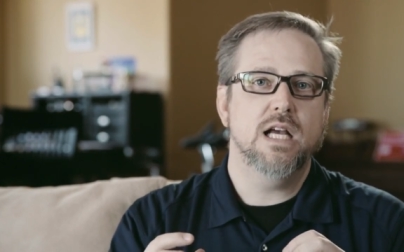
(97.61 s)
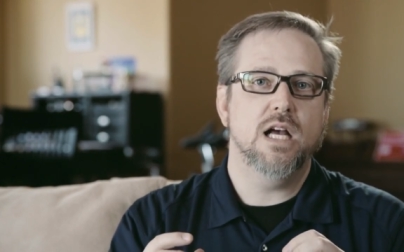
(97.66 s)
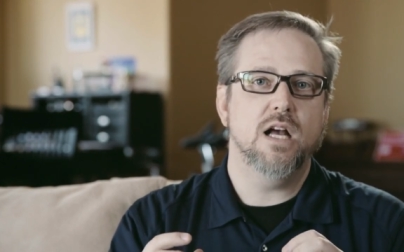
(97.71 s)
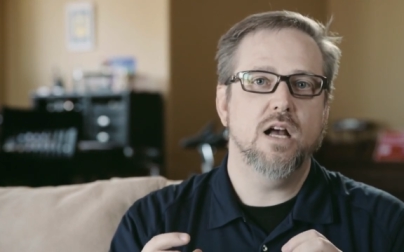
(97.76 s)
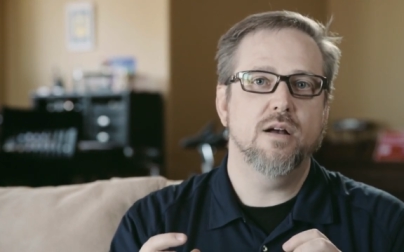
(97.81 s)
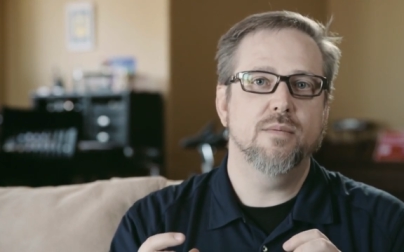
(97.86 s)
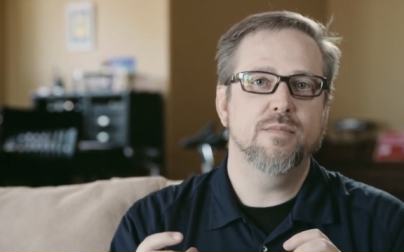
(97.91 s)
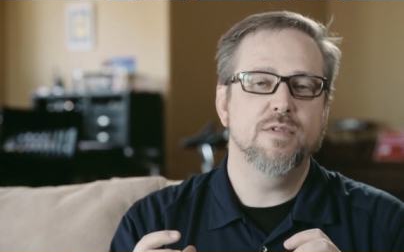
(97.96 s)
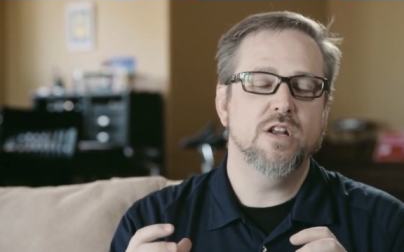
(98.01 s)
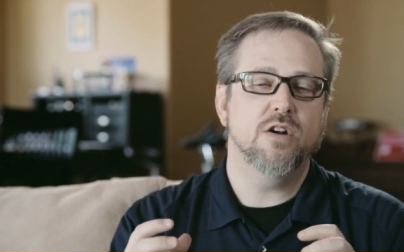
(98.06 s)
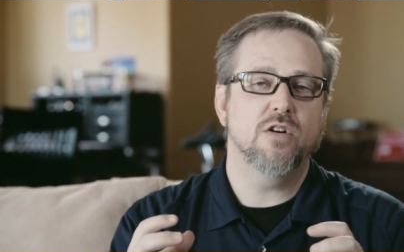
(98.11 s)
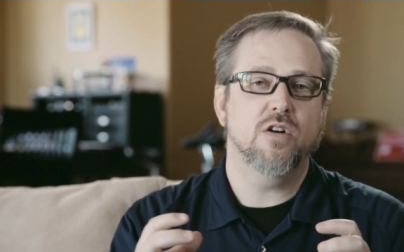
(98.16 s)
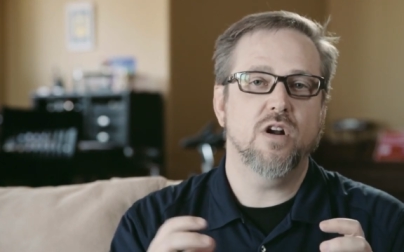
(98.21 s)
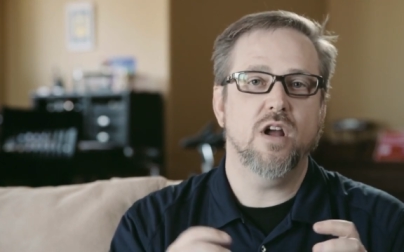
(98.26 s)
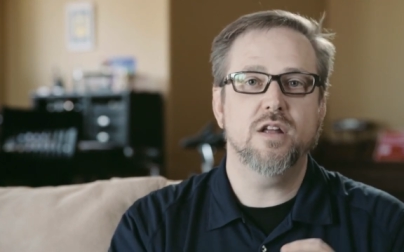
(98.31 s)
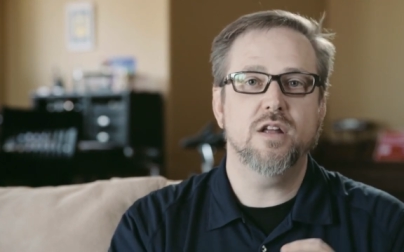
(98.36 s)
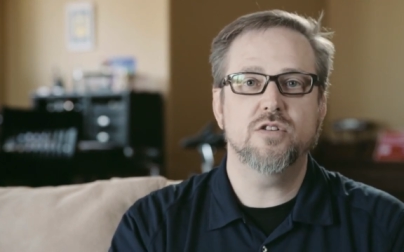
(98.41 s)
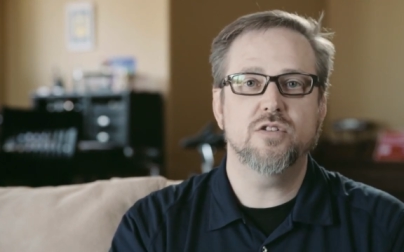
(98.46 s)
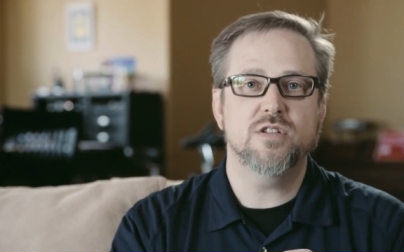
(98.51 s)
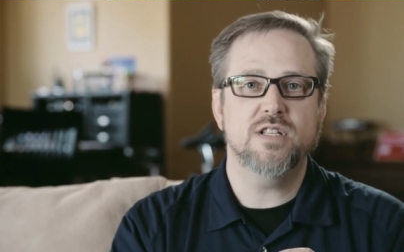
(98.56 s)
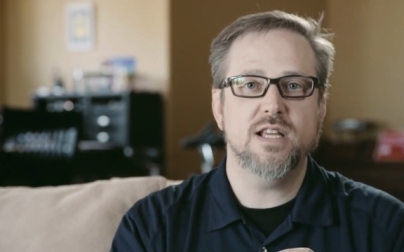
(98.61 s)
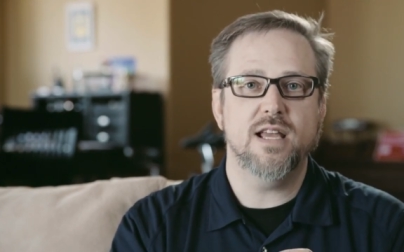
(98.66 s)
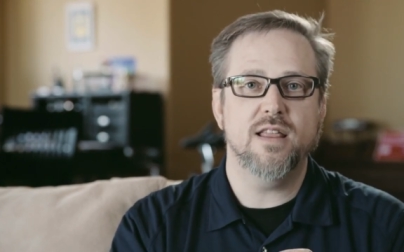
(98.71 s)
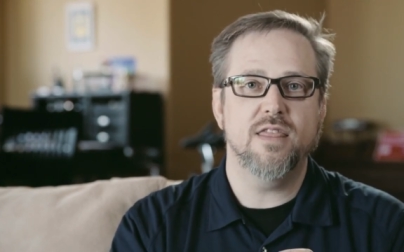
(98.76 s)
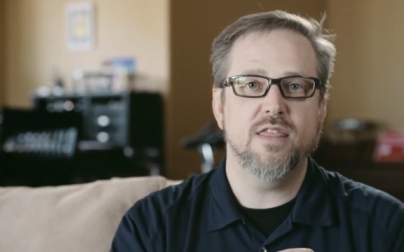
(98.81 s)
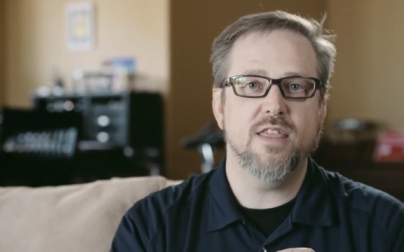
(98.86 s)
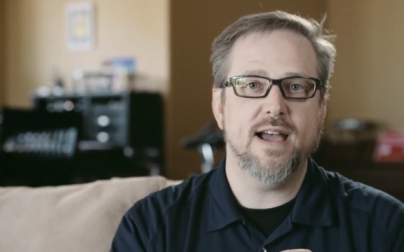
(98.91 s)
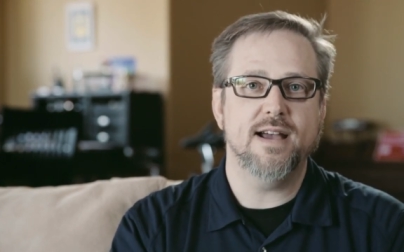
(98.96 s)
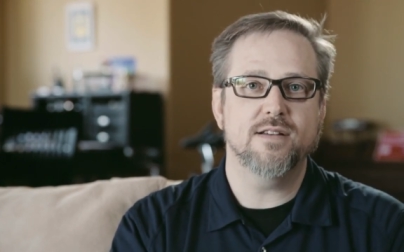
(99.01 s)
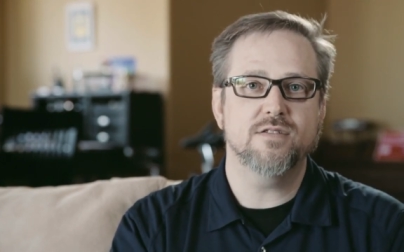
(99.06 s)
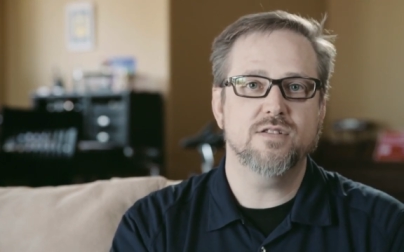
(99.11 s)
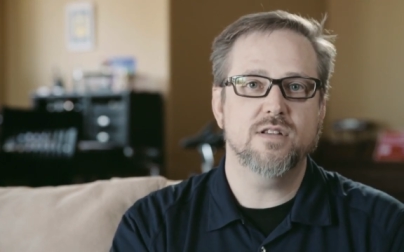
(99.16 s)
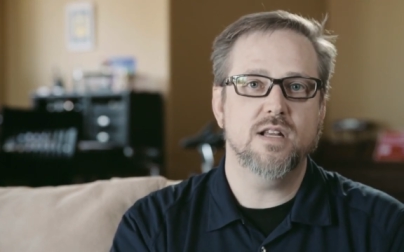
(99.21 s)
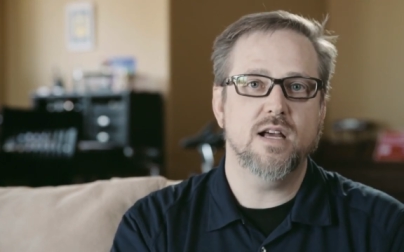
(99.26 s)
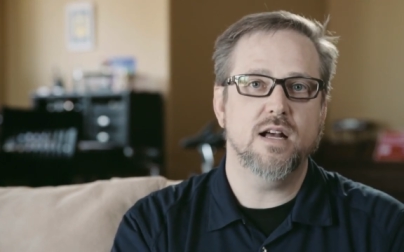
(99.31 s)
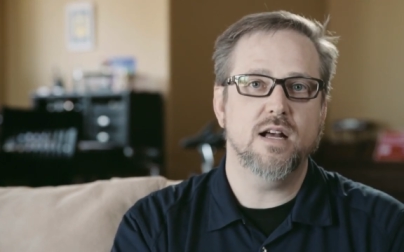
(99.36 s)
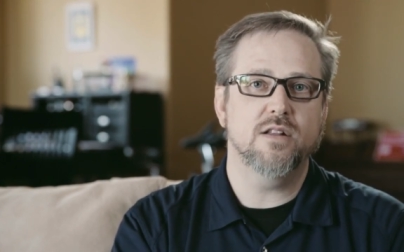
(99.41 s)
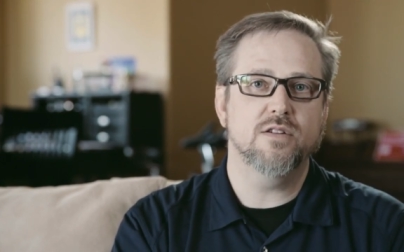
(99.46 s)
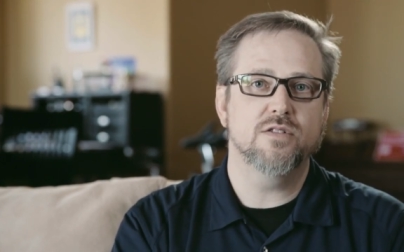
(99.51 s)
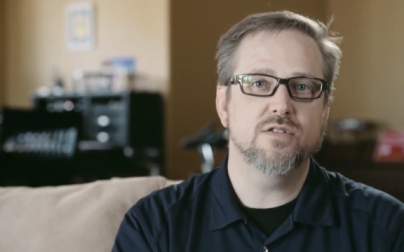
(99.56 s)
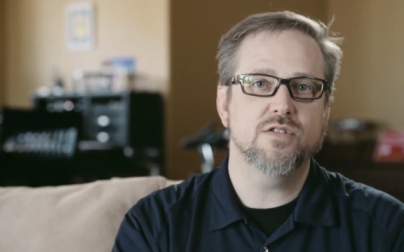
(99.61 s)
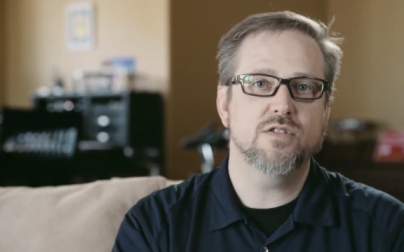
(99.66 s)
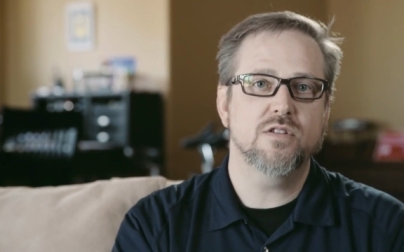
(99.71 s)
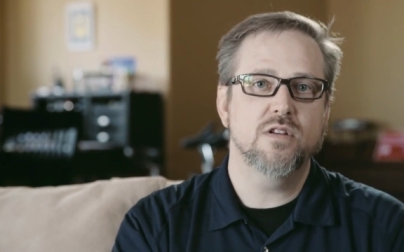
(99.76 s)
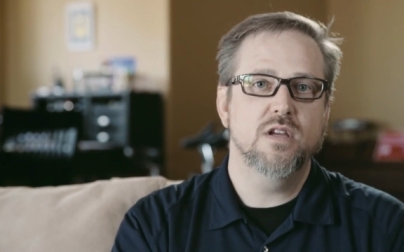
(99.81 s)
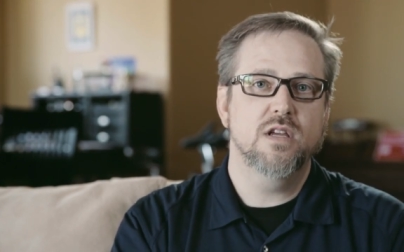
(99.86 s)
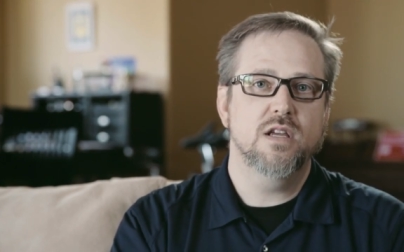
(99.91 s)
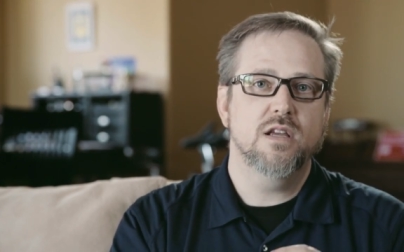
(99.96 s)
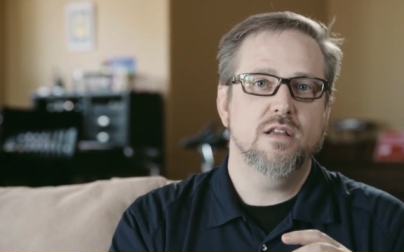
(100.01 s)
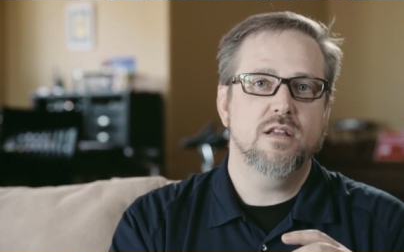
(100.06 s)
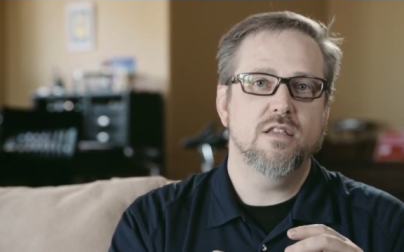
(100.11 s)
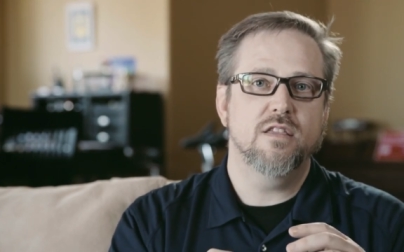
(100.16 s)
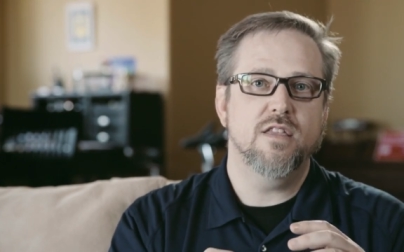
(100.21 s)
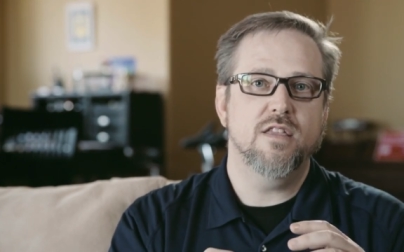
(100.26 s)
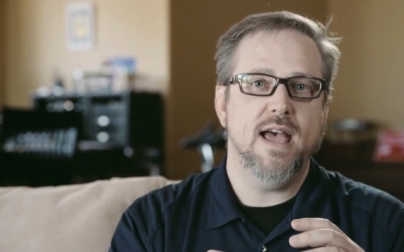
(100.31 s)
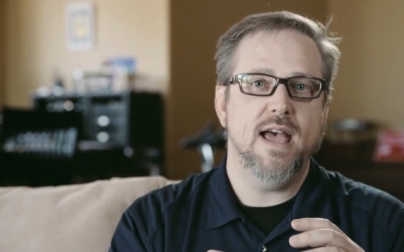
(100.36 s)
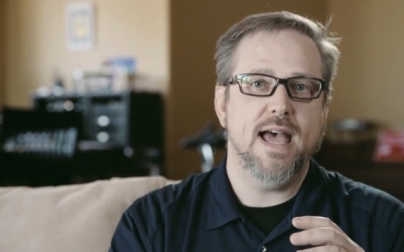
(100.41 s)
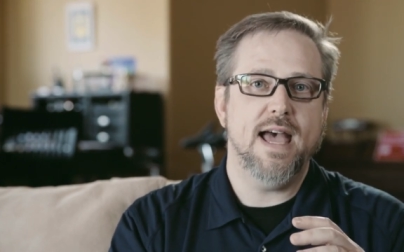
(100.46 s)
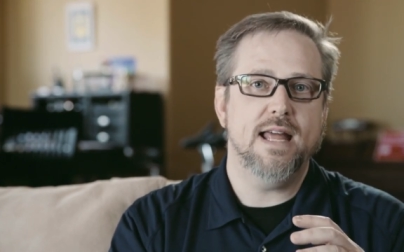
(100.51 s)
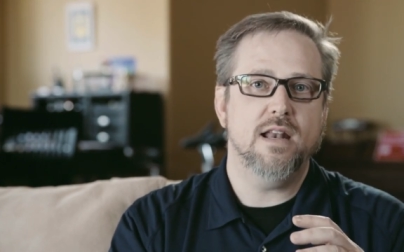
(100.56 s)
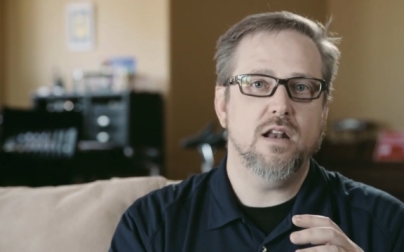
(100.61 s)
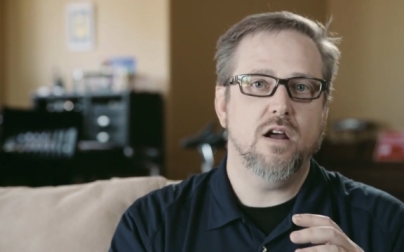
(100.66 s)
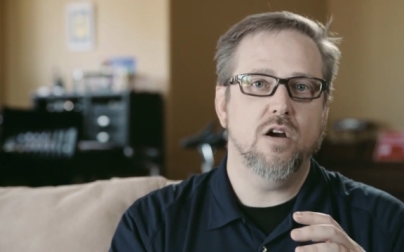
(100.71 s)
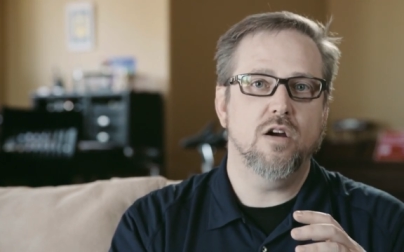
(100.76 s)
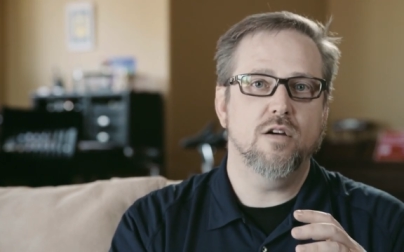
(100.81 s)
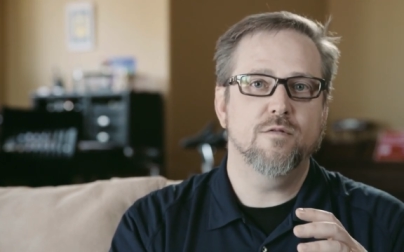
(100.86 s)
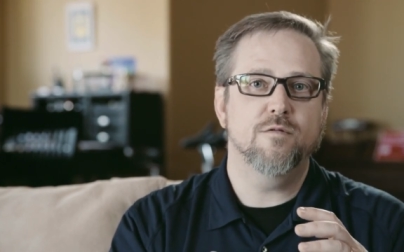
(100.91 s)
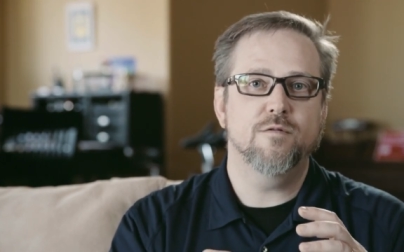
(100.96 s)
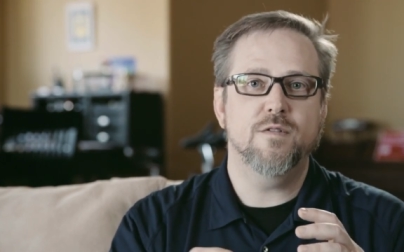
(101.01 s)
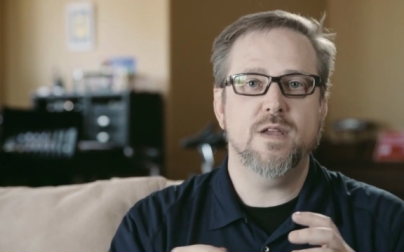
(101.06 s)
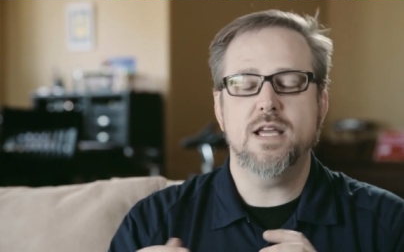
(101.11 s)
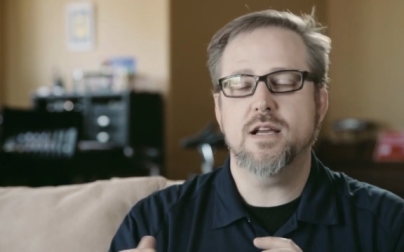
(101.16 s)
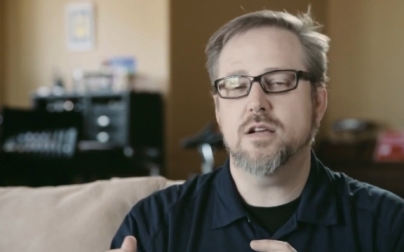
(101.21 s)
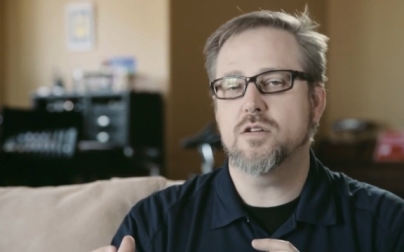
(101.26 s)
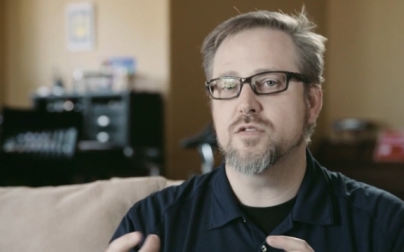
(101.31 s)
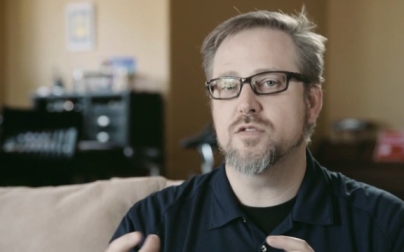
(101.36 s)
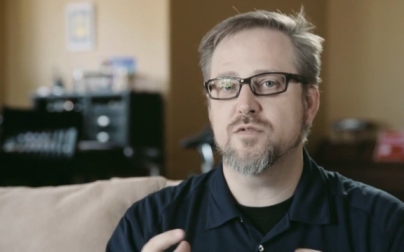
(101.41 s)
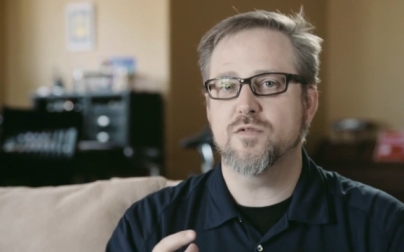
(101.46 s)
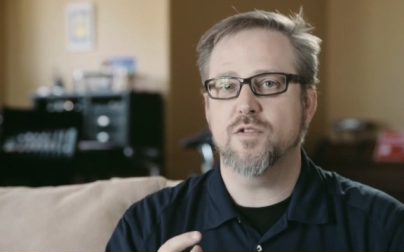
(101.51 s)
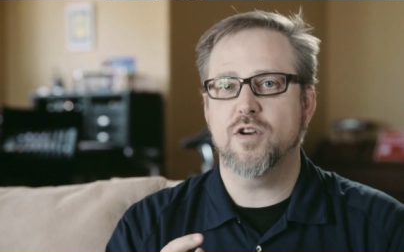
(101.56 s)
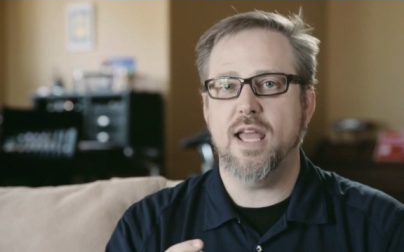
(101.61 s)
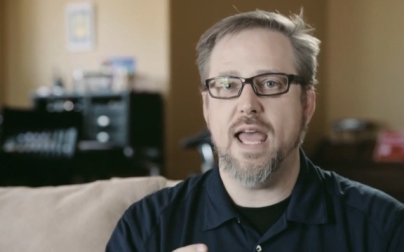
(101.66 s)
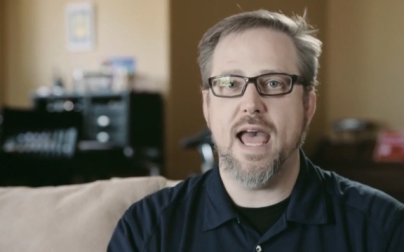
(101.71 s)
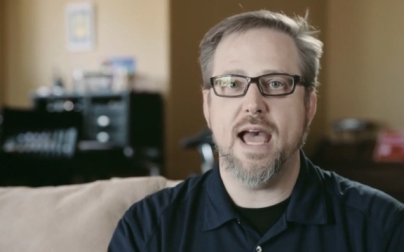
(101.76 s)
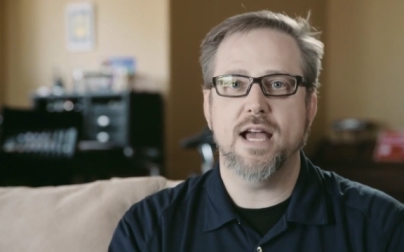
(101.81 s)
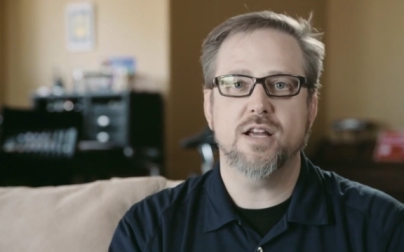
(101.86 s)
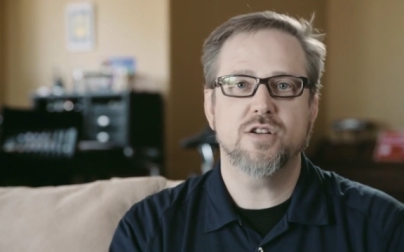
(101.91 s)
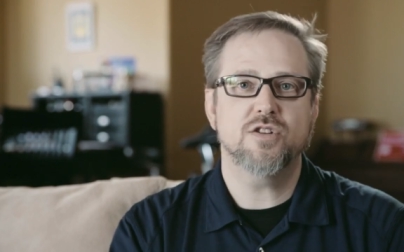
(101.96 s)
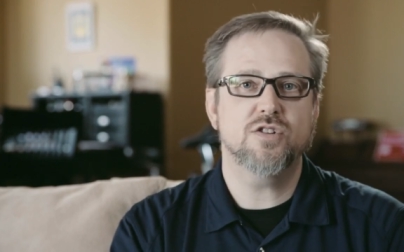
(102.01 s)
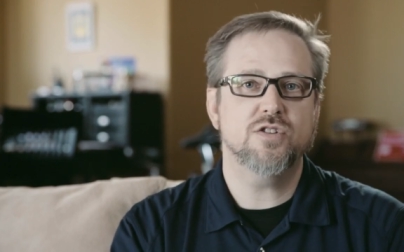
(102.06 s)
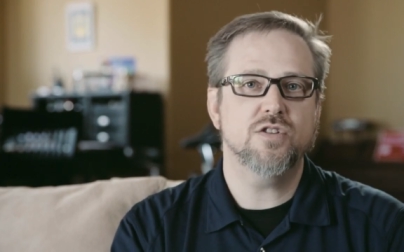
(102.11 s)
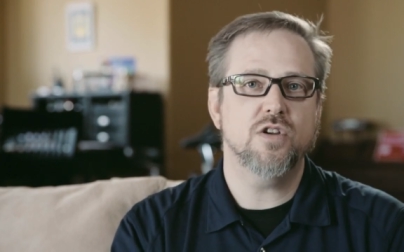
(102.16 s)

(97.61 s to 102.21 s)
that are under $10,000 that are vehicles for cash.